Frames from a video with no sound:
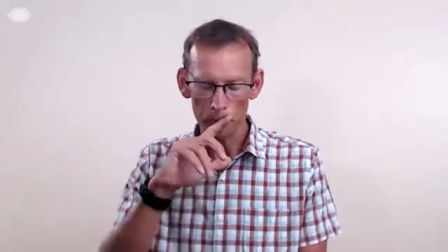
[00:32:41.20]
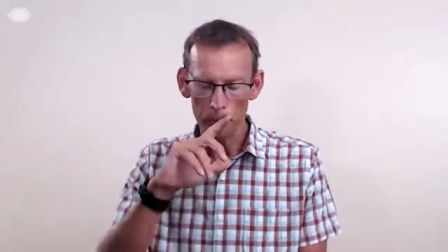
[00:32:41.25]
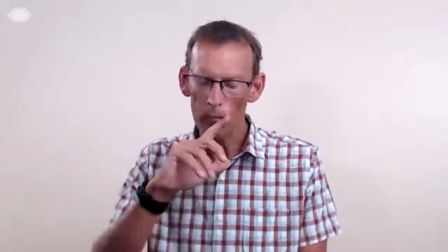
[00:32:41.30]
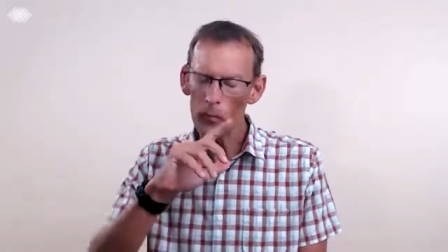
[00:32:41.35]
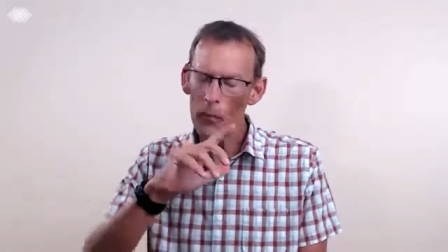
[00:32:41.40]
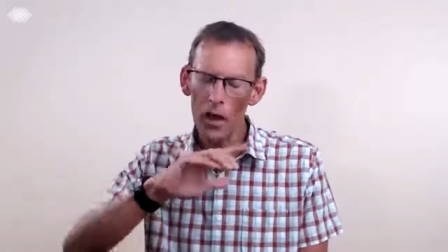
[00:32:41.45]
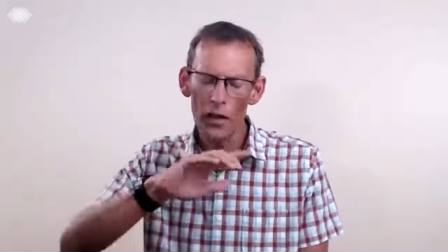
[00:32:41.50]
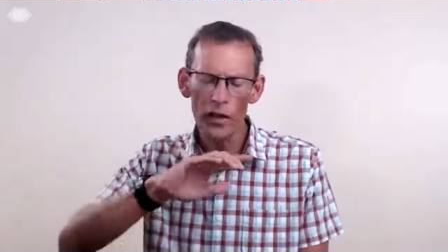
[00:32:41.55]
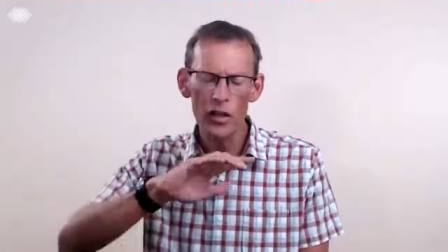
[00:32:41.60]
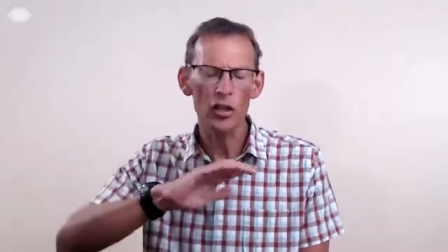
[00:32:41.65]

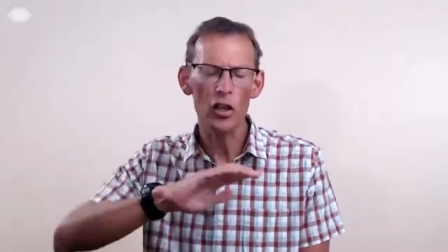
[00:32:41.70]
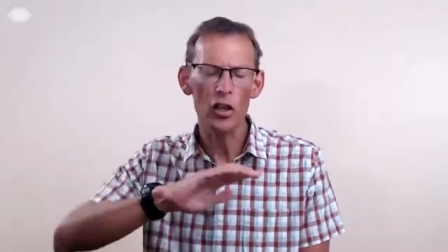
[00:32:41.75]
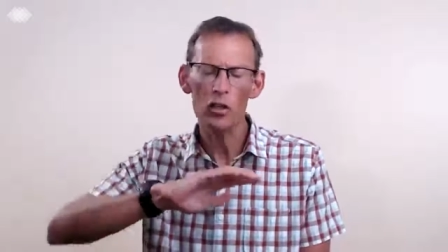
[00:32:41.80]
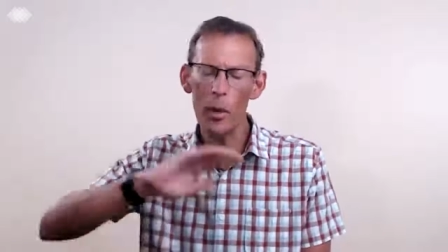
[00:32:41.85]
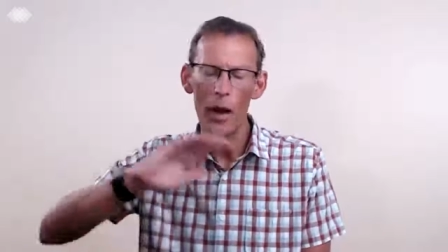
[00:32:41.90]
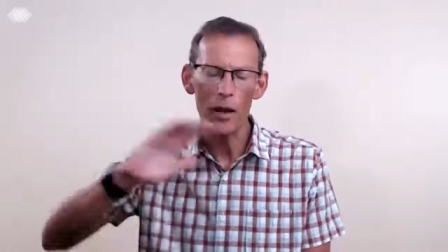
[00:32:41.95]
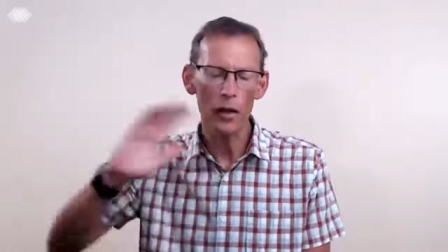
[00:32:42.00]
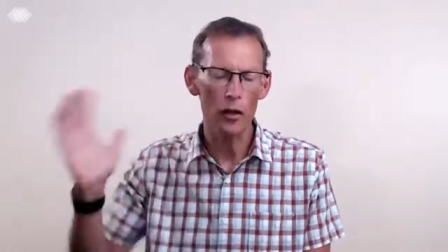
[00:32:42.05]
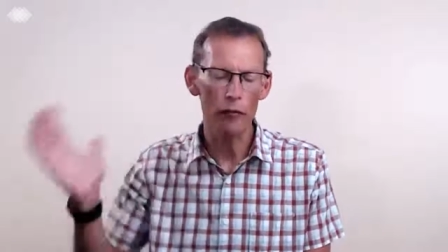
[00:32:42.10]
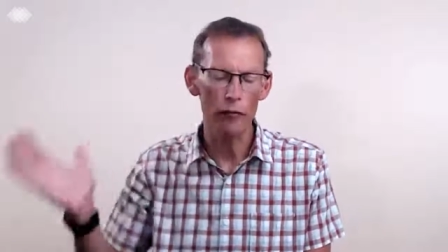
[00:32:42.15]
and this goes
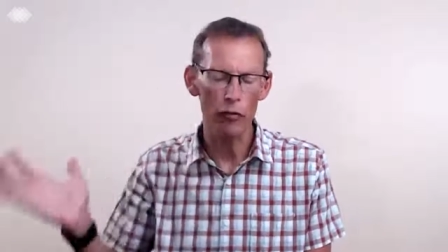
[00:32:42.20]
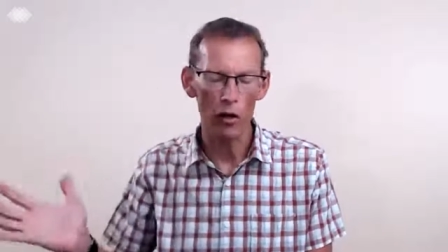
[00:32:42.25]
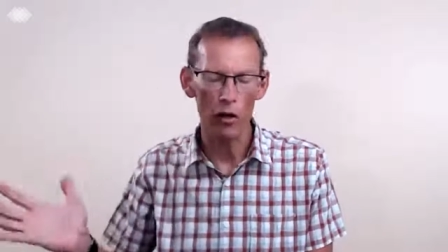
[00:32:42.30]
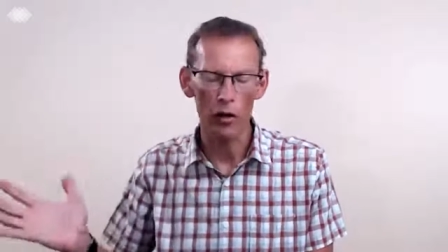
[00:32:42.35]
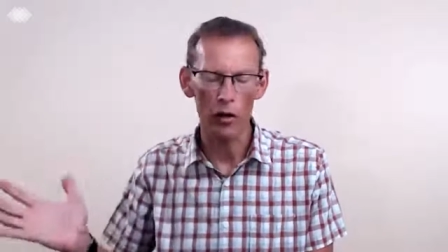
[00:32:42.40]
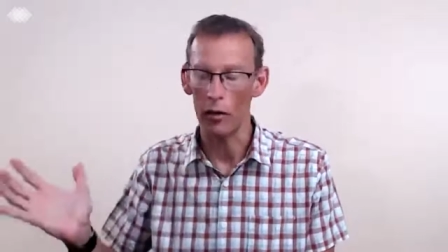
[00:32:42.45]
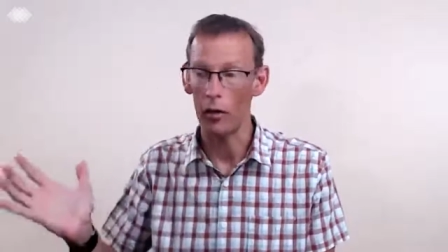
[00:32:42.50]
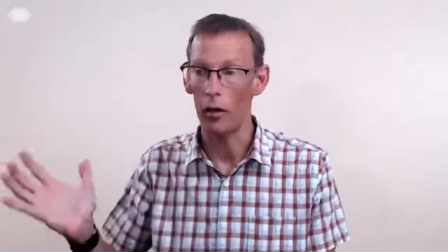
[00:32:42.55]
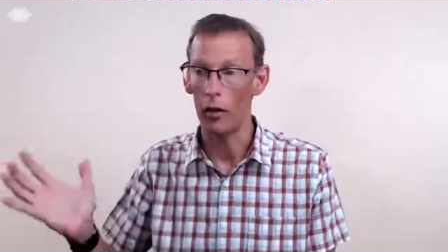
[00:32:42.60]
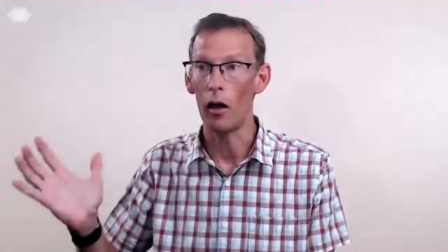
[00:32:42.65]
back over
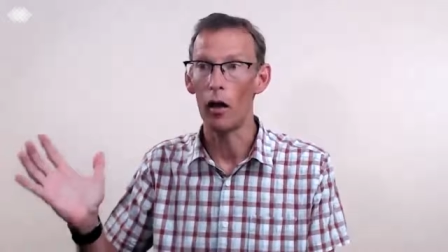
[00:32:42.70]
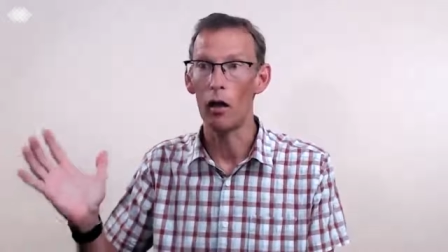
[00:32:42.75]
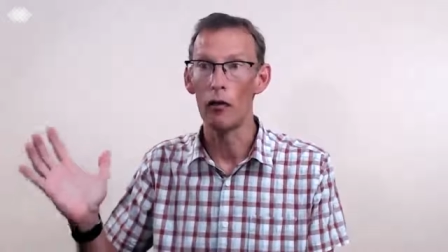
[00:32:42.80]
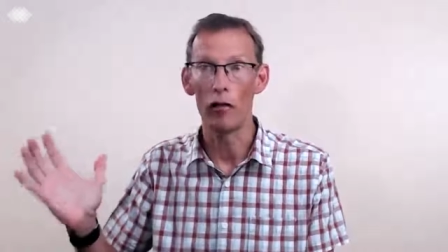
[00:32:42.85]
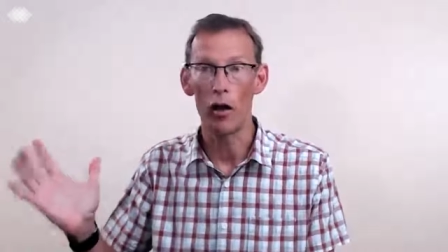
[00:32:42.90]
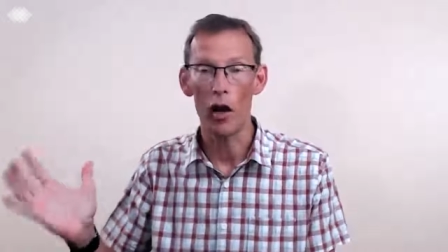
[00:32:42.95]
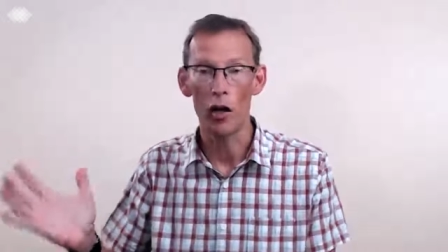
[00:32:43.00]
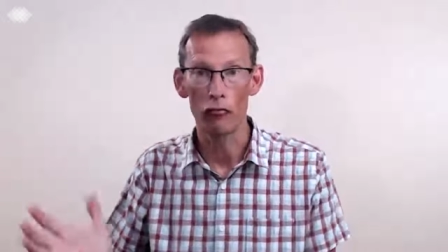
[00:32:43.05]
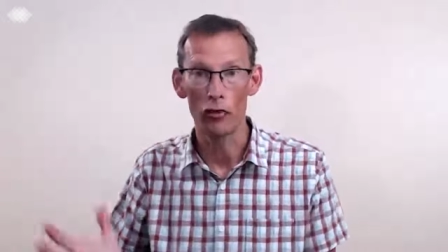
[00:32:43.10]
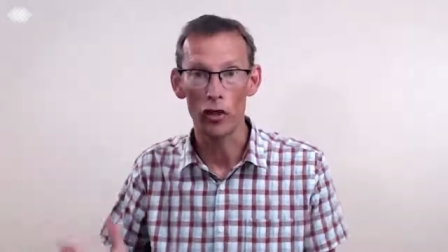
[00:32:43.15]
uh, over
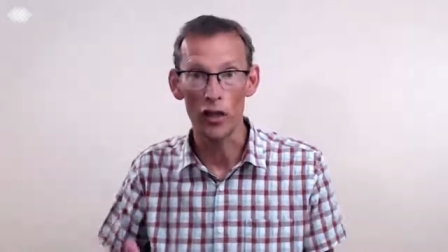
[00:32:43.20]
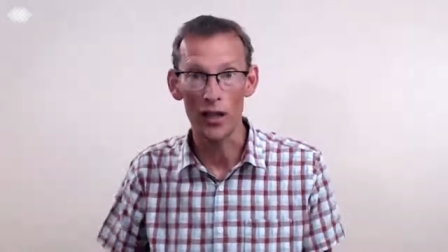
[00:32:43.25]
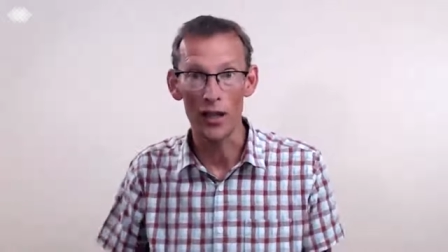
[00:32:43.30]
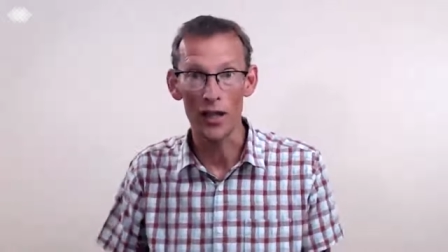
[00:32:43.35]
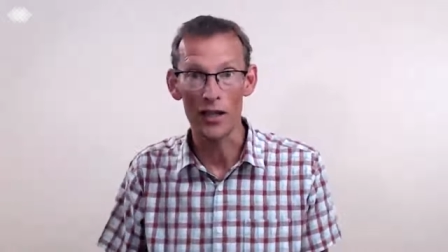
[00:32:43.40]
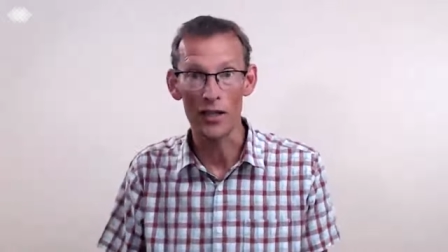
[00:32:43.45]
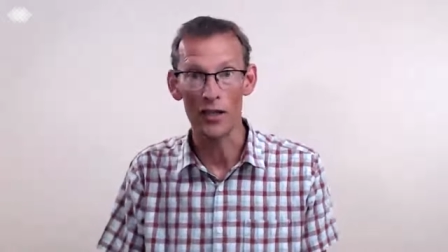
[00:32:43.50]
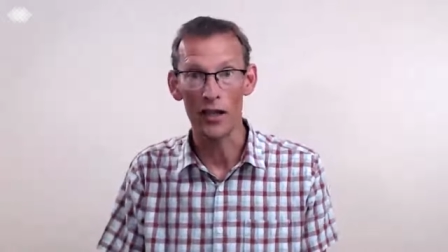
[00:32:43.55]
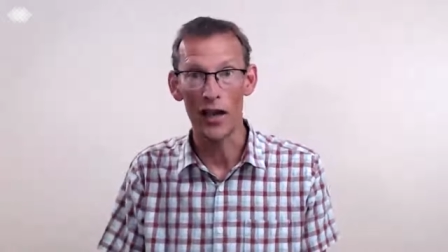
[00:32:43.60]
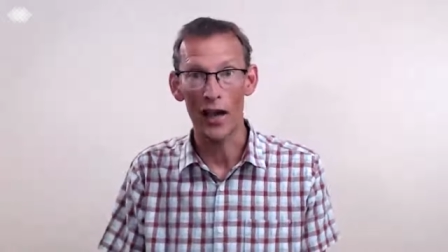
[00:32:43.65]
100
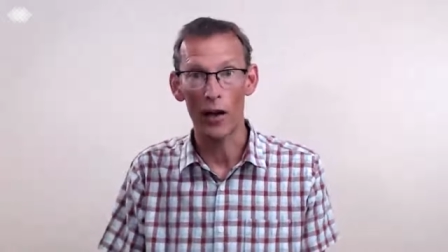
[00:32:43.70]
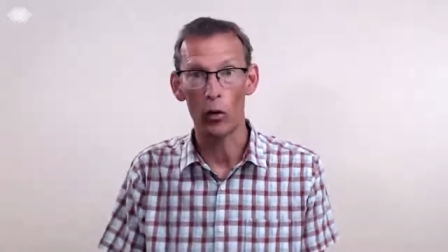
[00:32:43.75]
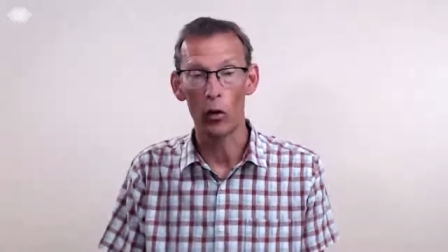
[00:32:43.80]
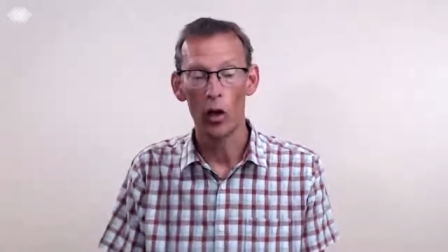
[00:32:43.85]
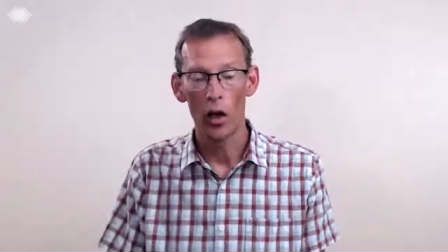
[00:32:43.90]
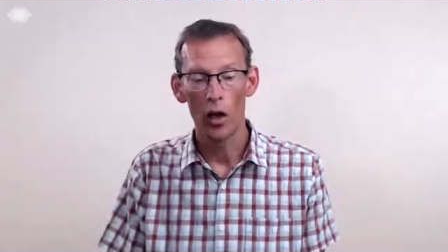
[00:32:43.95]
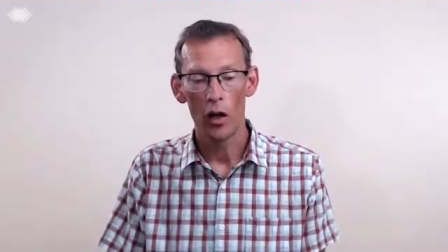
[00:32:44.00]
years now.